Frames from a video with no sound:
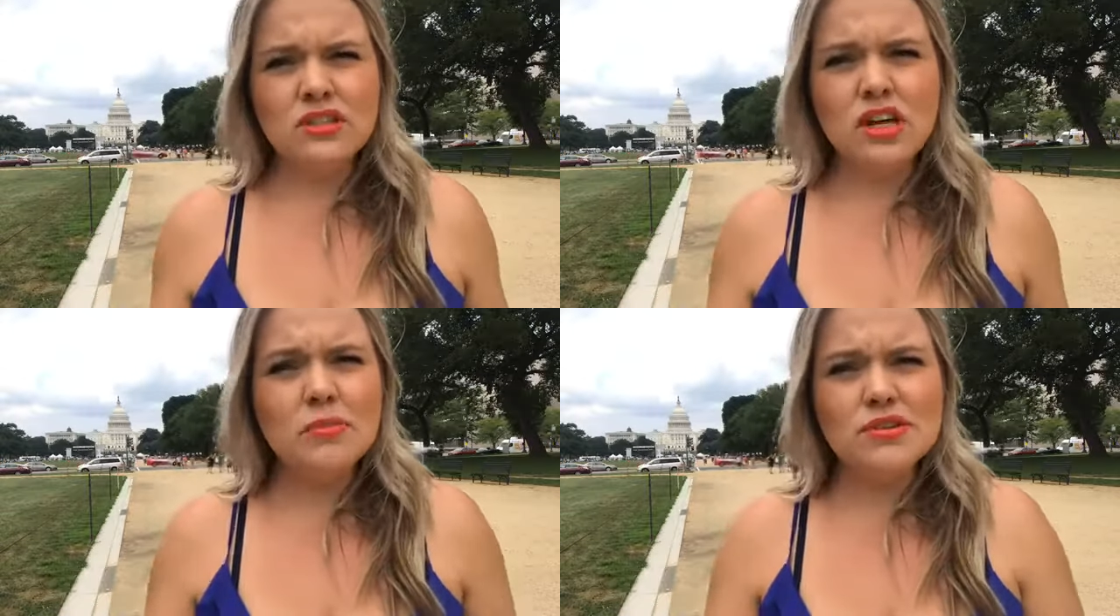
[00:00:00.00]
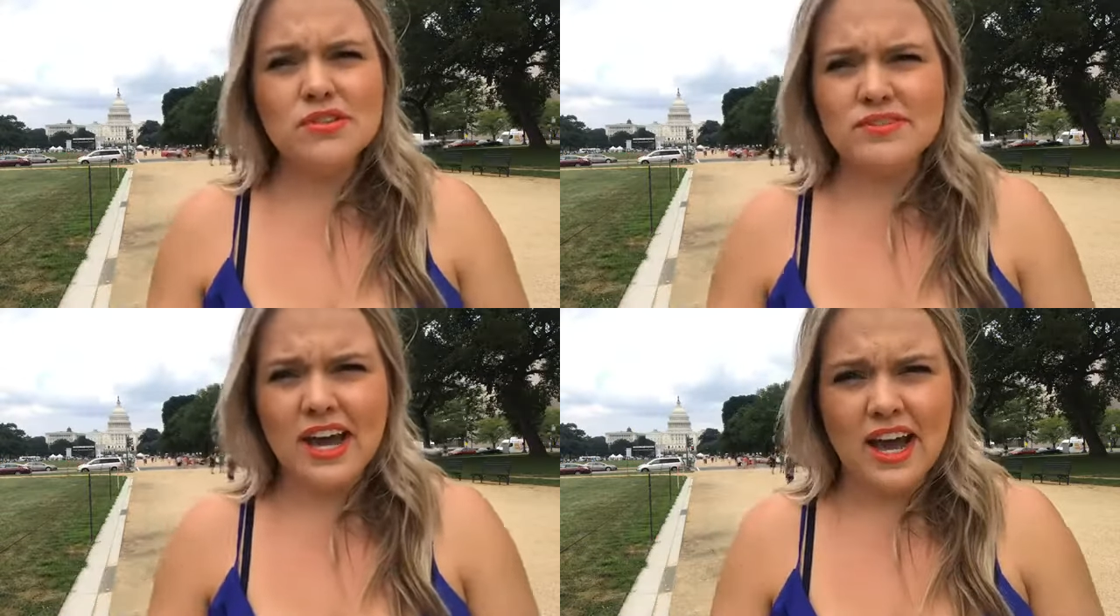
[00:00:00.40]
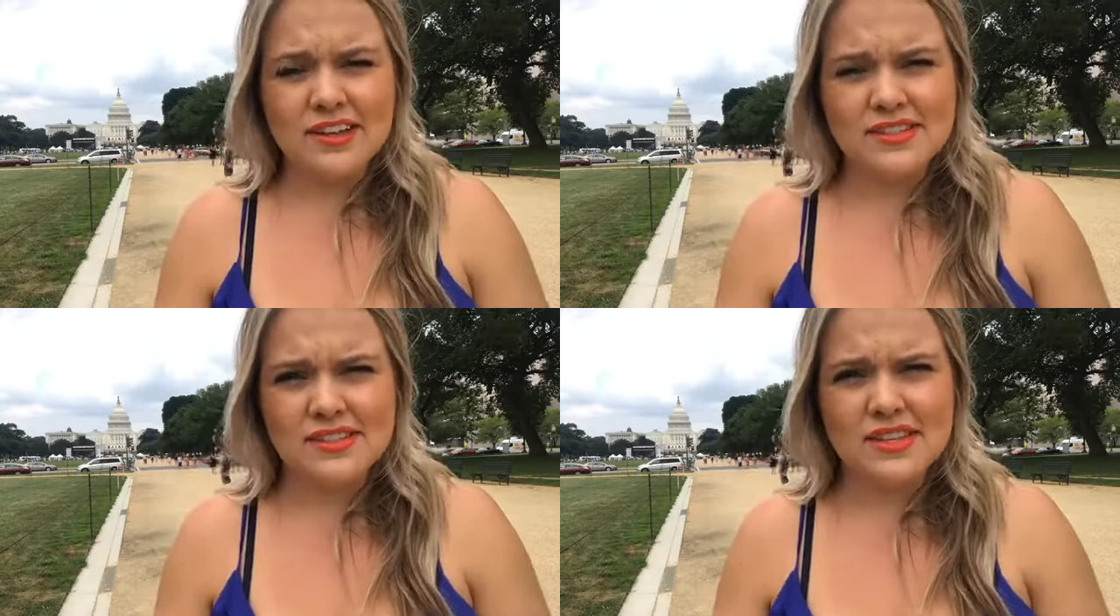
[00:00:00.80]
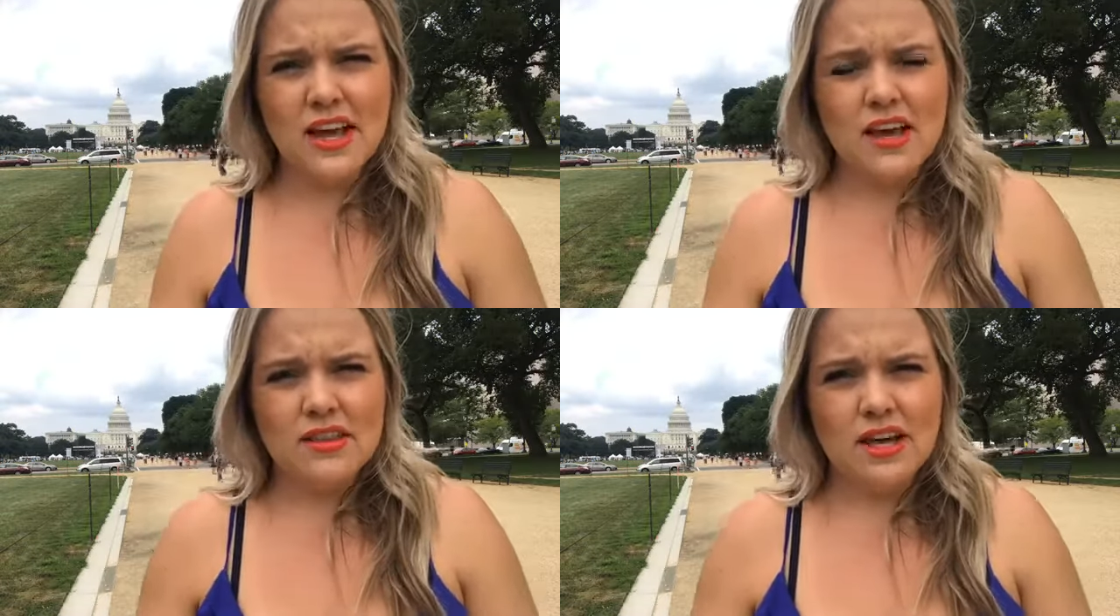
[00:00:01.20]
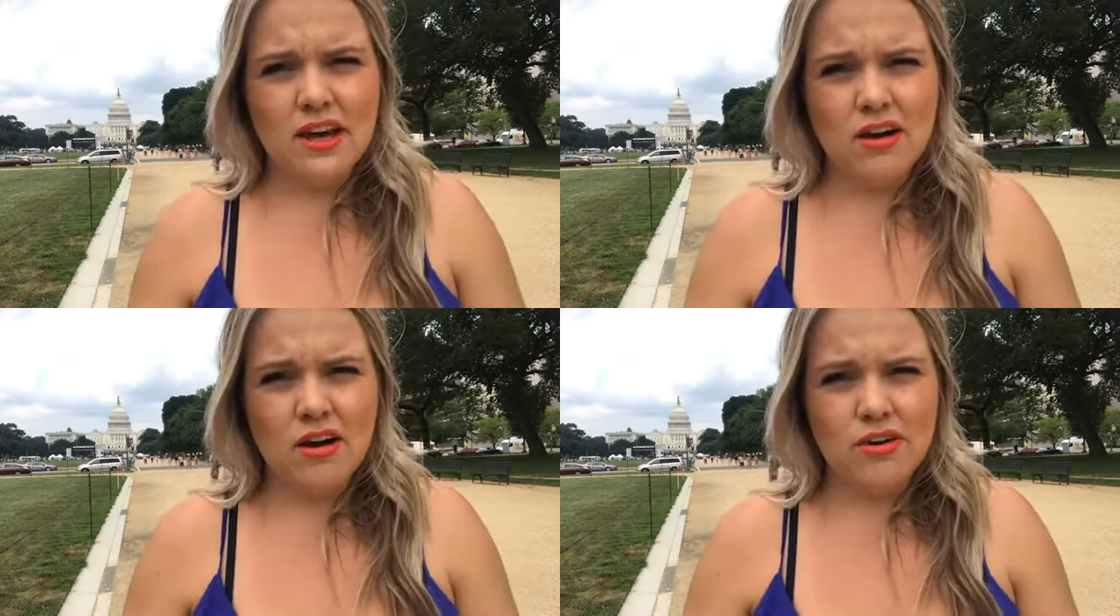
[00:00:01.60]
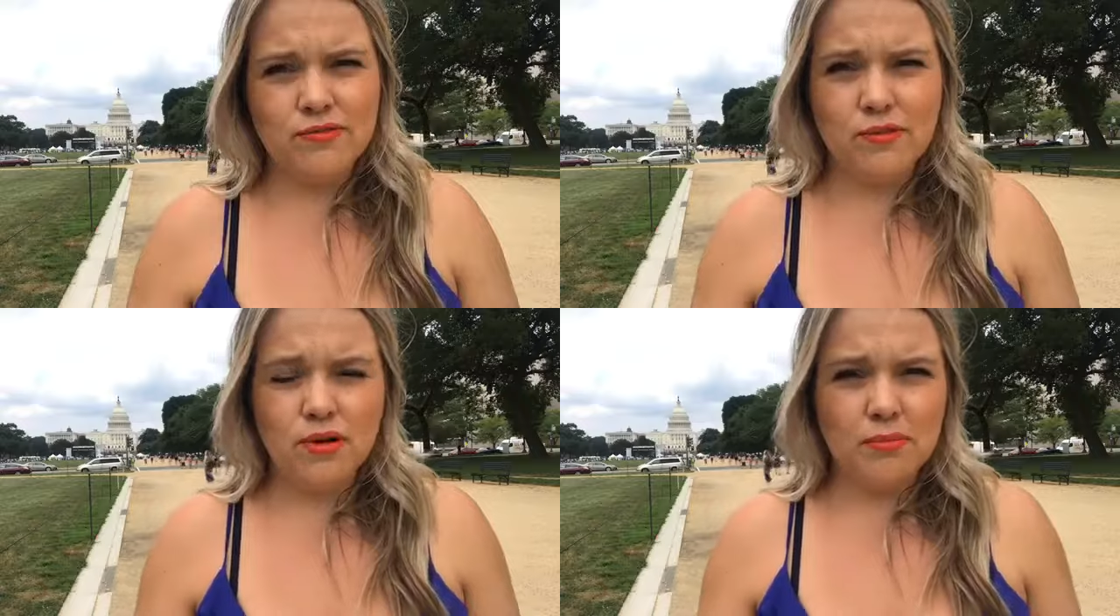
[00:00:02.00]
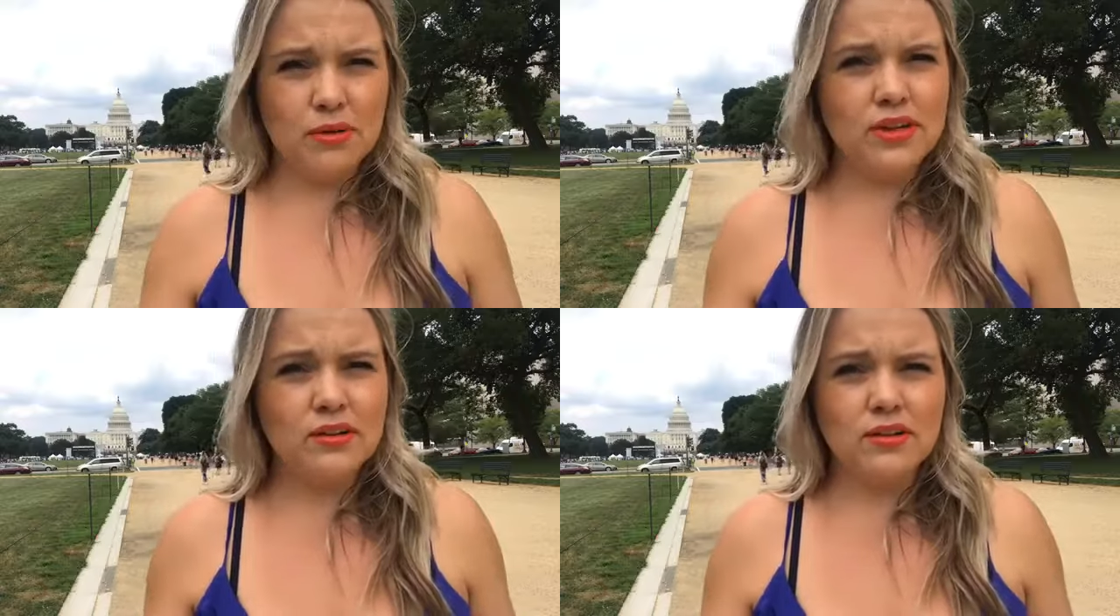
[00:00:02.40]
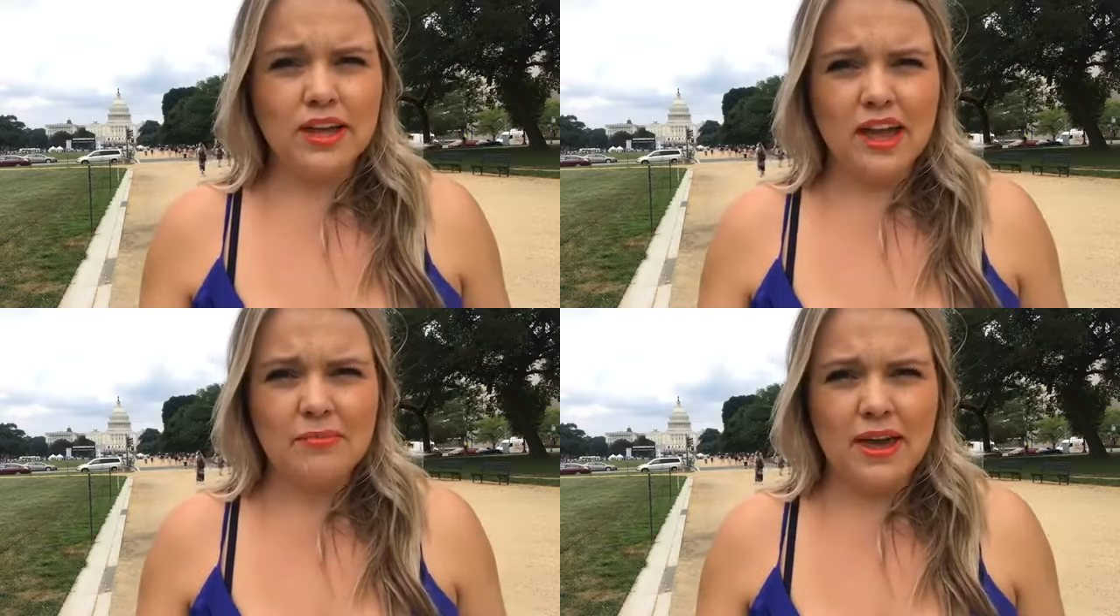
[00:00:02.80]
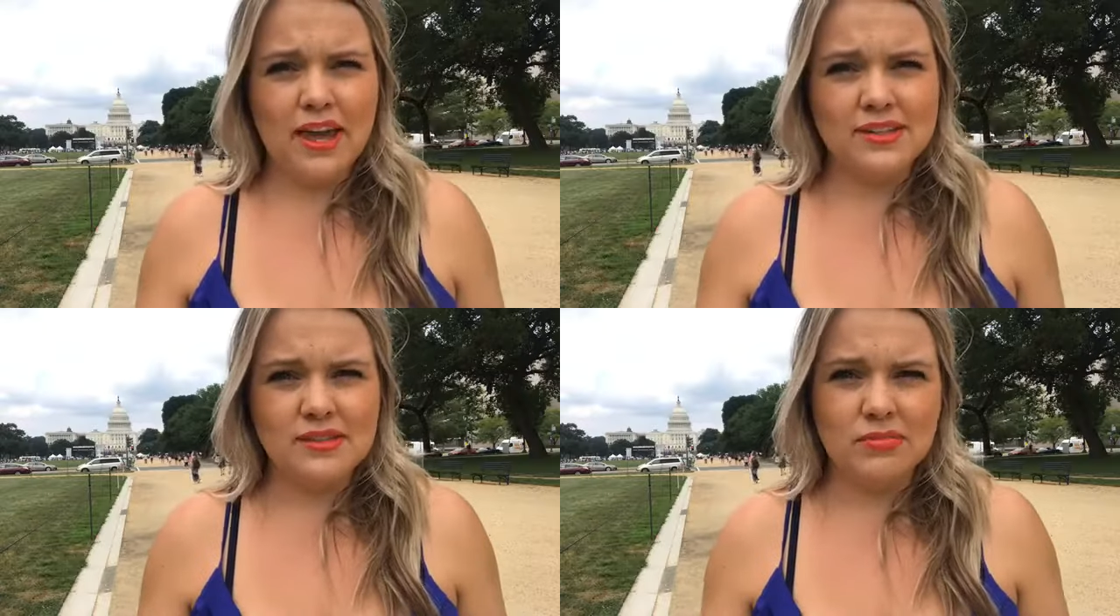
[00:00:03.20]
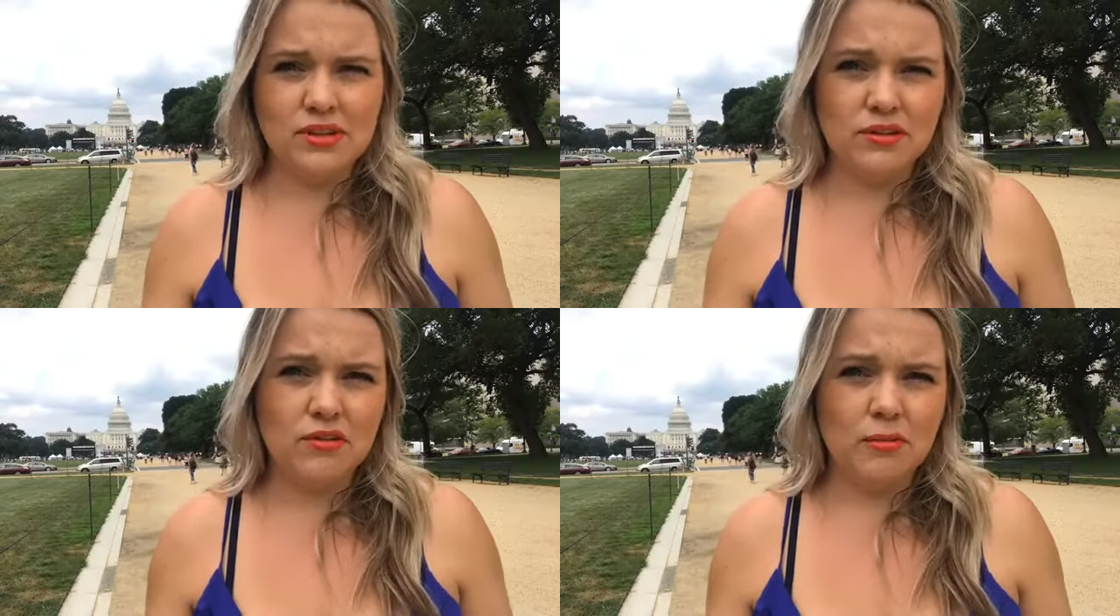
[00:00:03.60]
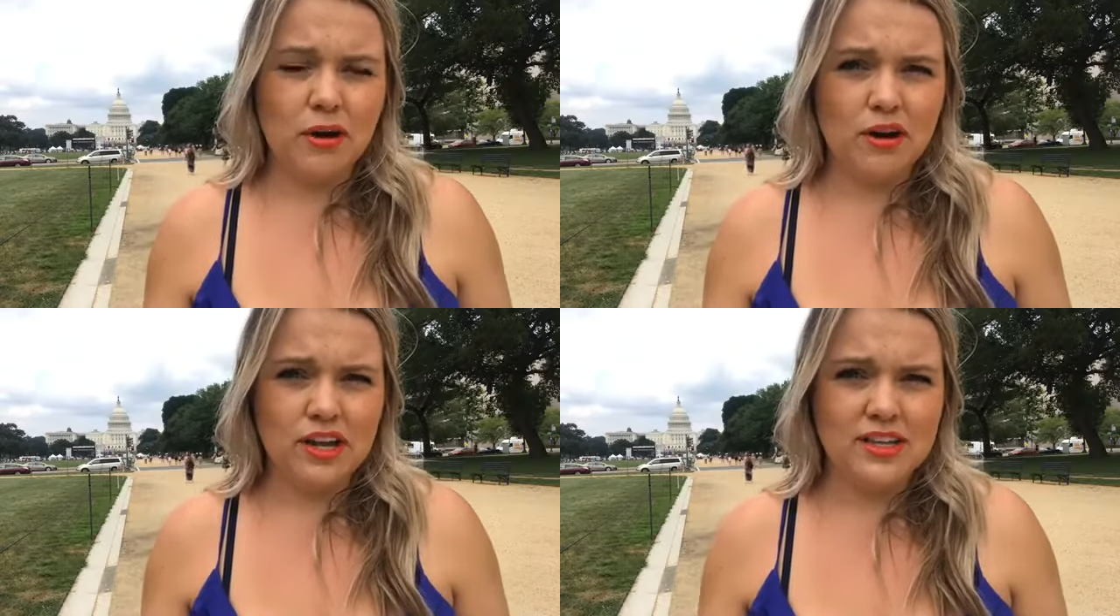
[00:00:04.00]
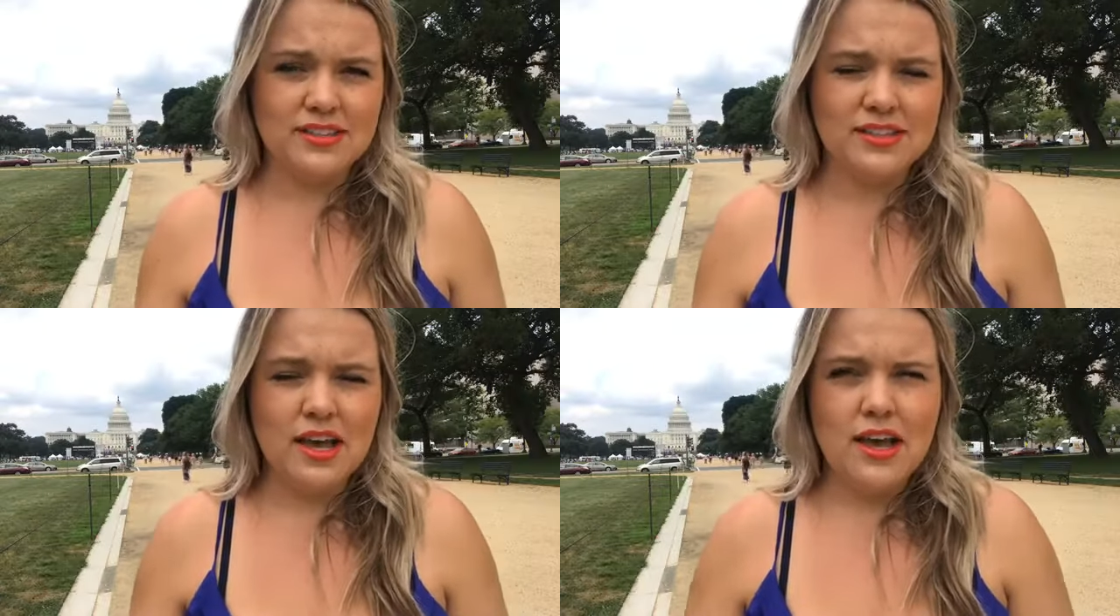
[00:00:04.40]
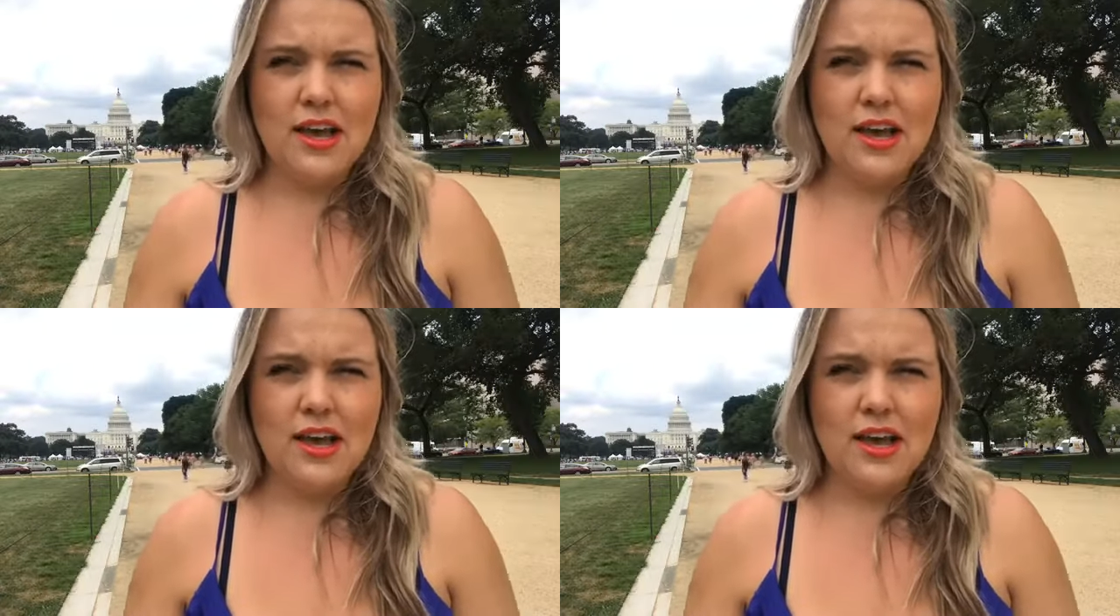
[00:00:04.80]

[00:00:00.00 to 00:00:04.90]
numbers of tasks that are for political campaigns and political parties